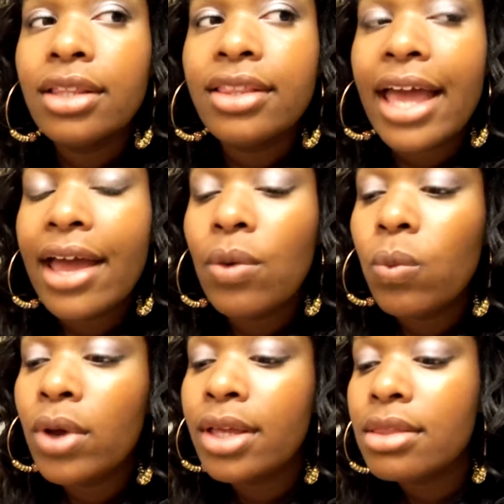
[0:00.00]
that
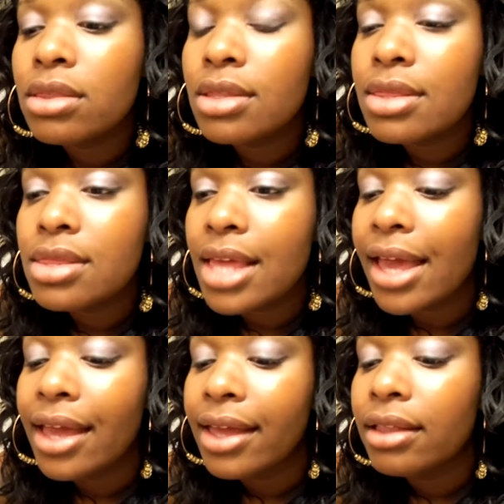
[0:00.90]
was
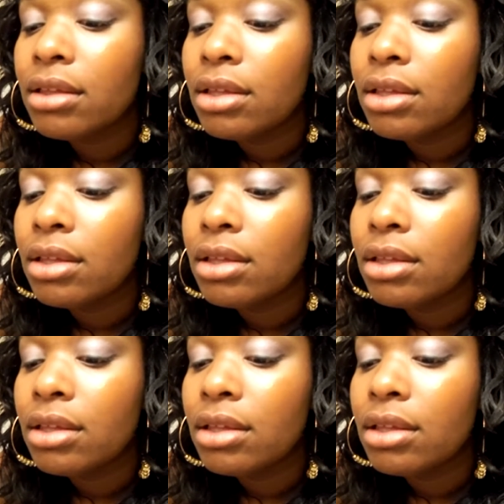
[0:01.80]
said,